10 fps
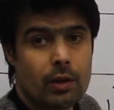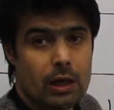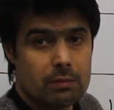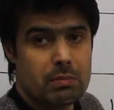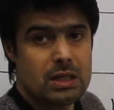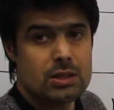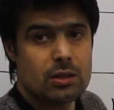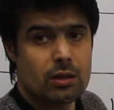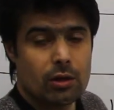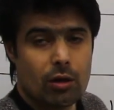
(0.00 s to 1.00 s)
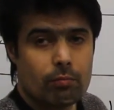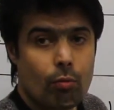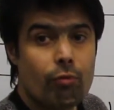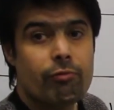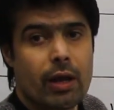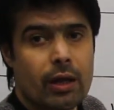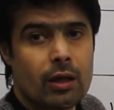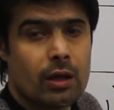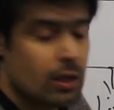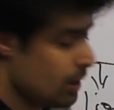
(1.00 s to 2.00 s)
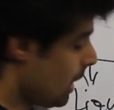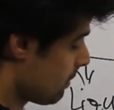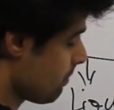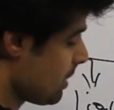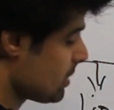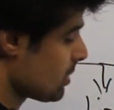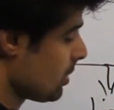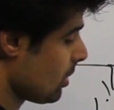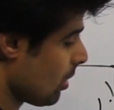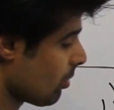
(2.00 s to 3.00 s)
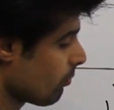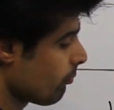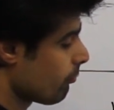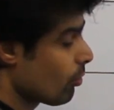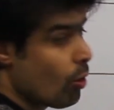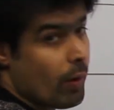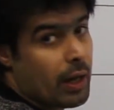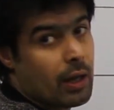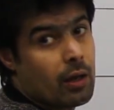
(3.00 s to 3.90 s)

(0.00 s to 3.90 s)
It means they are moving. It means they are flowing.